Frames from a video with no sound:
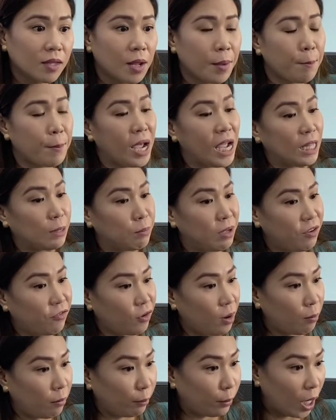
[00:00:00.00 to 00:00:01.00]
may it be
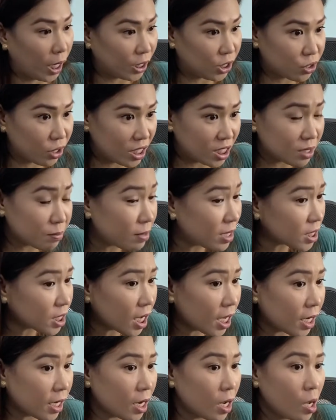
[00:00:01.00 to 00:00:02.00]
from blood
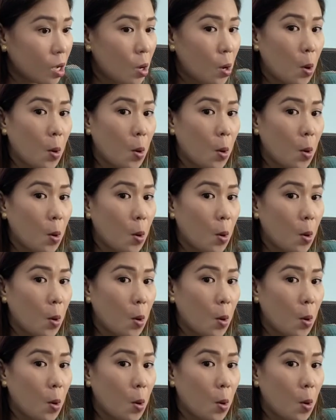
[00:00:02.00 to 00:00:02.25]
transmission,